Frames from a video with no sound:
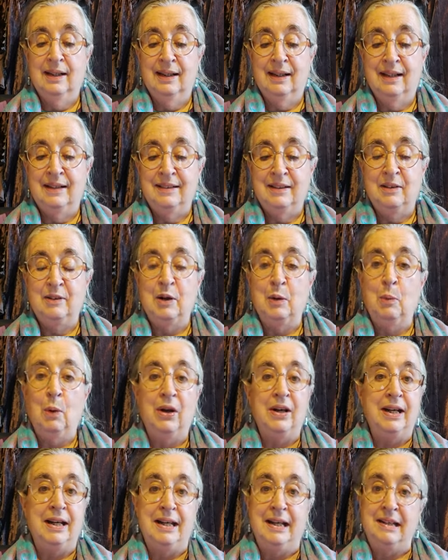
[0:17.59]
I don't know
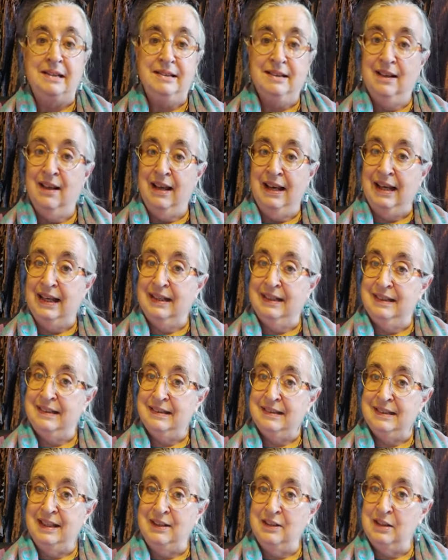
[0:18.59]
what it is like
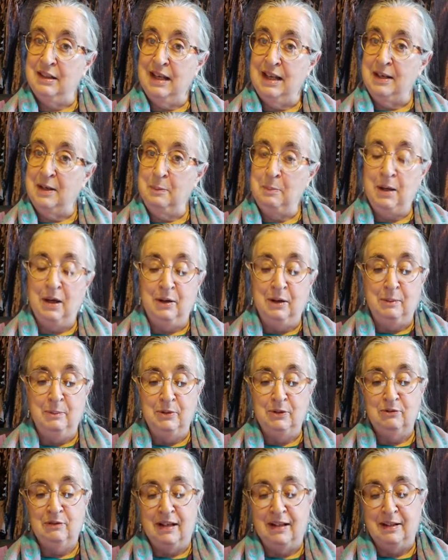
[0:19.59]
listening to Leonard
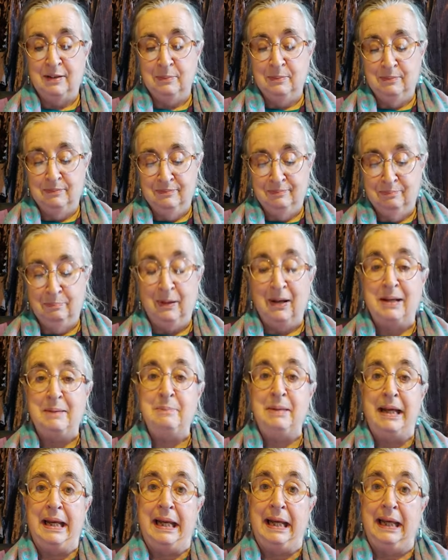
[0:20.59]
poems read by
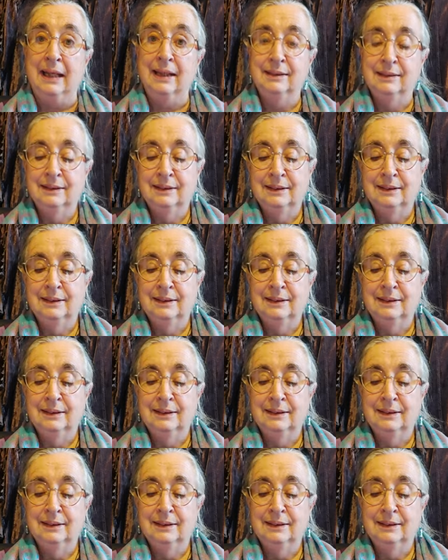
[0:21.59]
me.